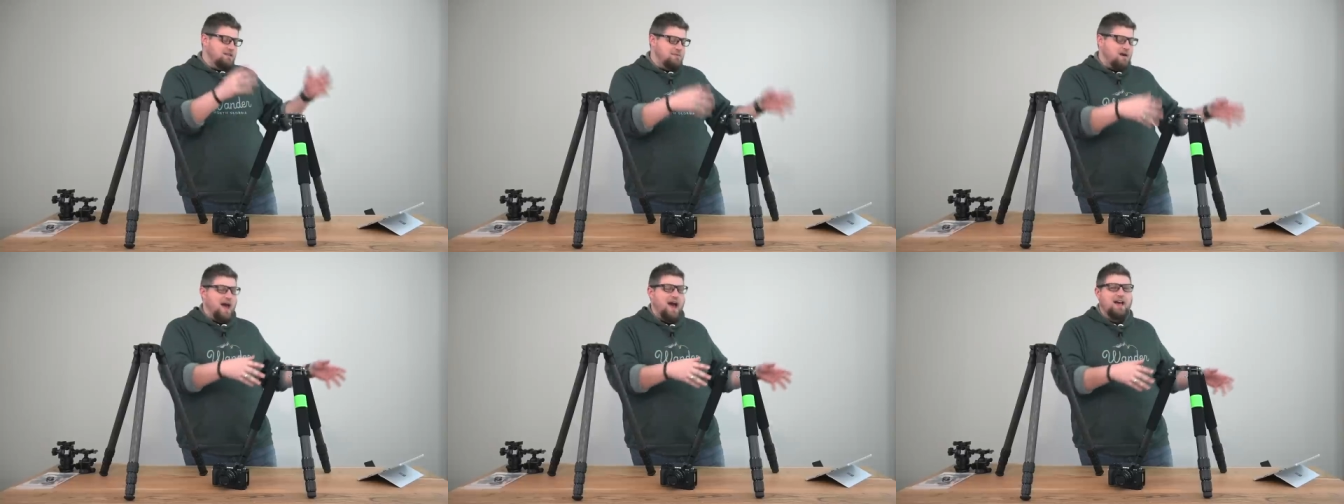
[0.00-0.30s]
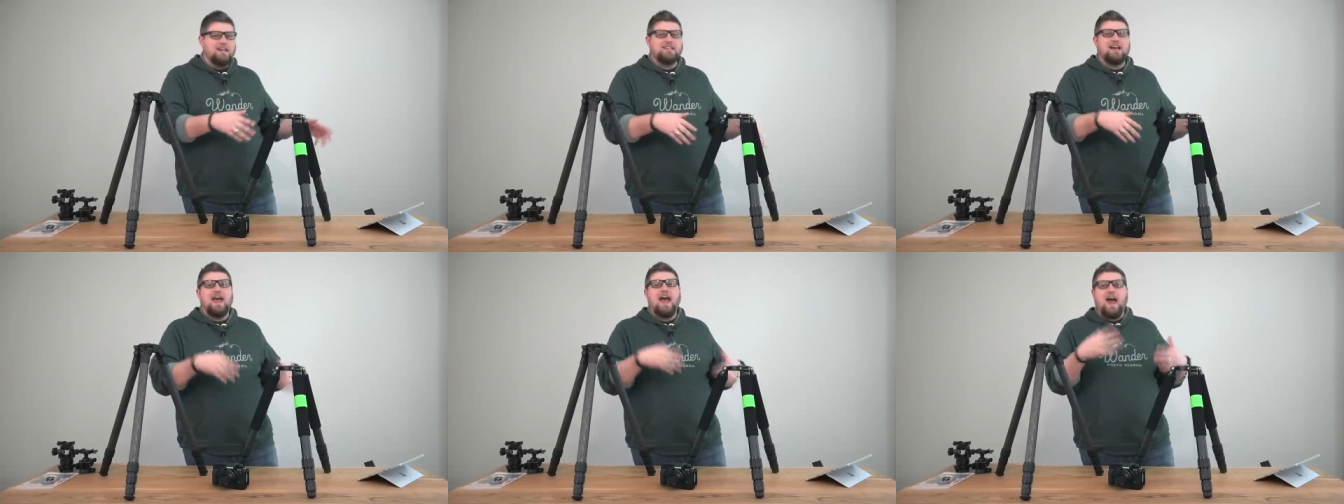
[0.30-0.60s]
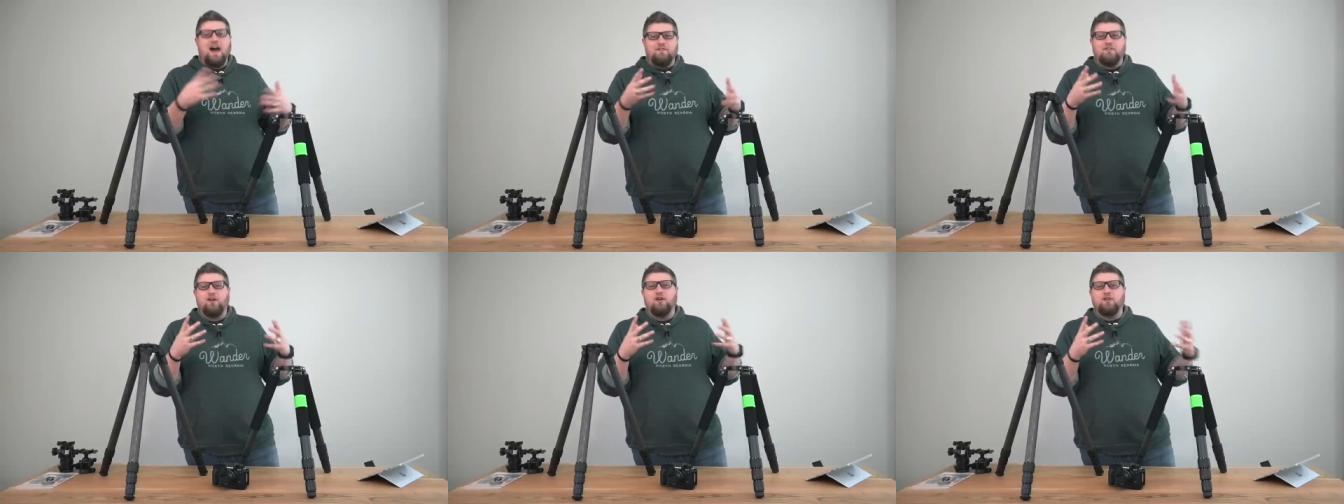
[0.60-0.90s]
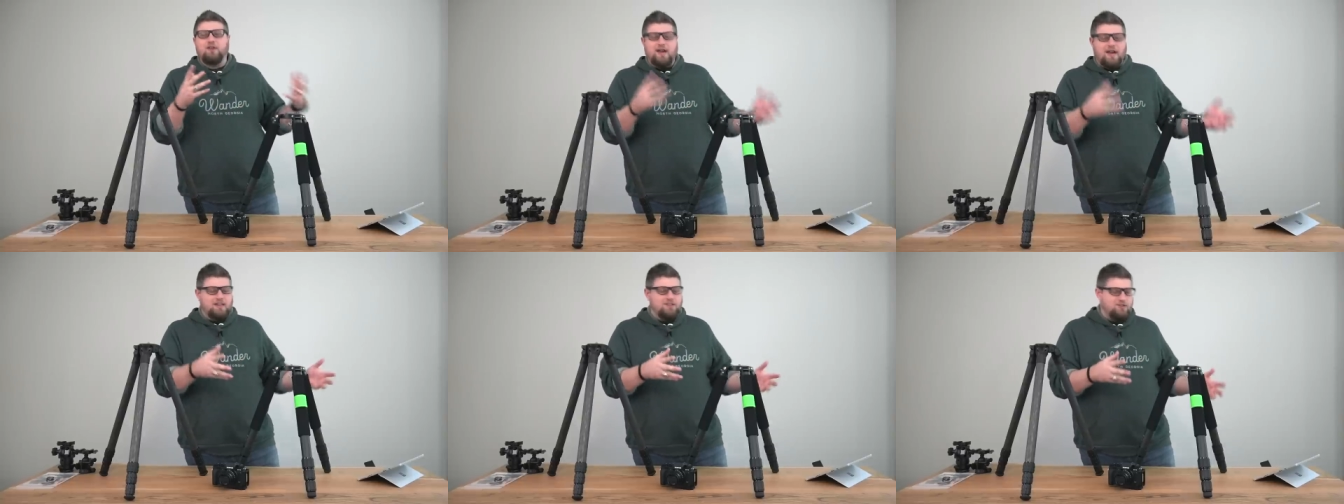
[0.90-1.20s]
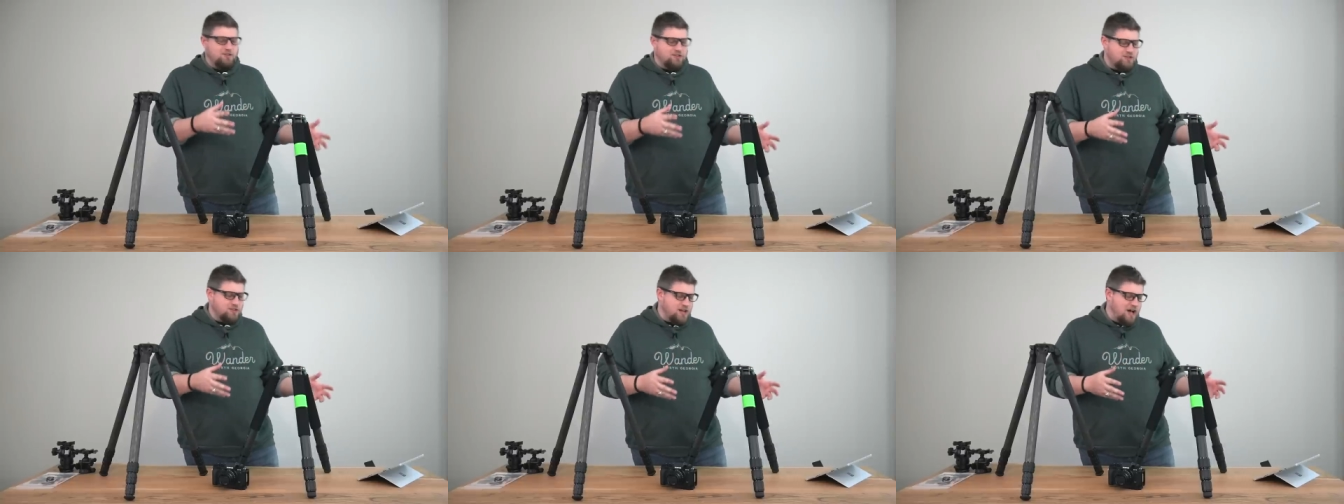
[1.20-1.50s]
in the past. I have owned
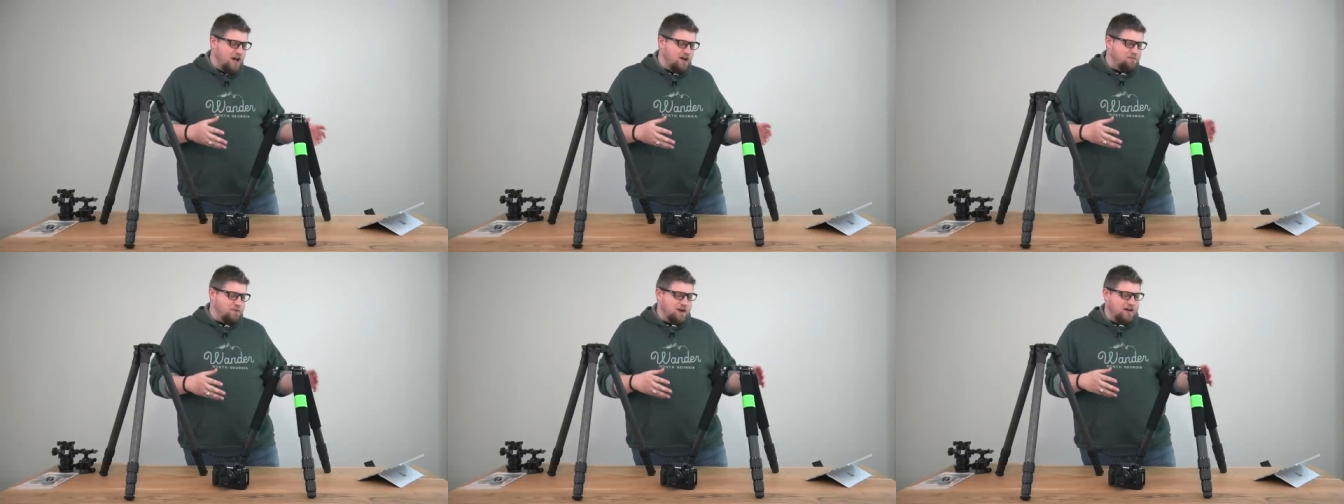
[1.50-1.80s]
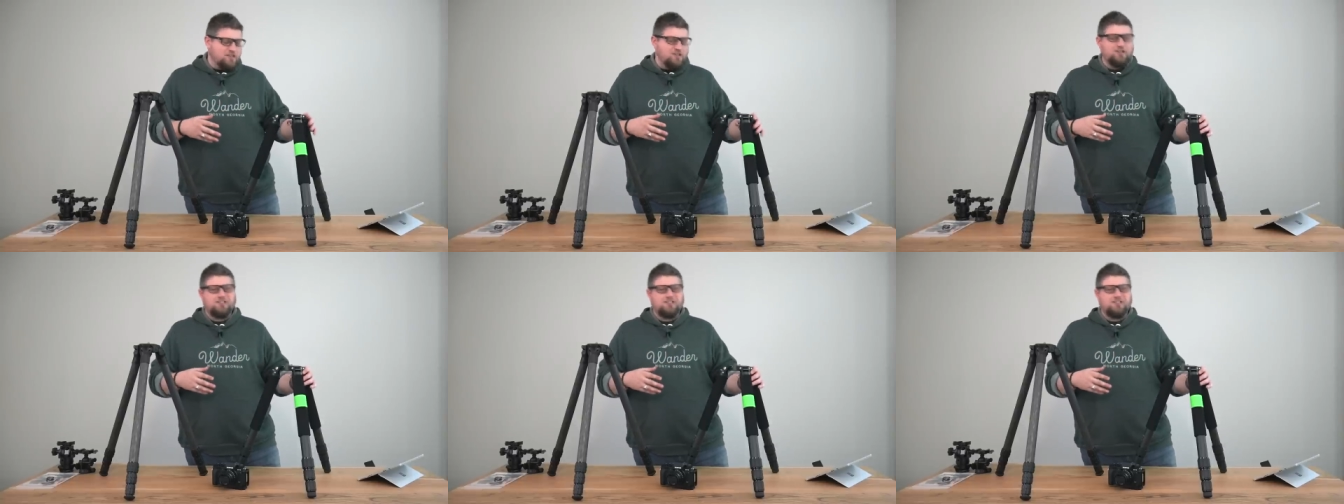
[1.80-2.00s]
nicer stuff, but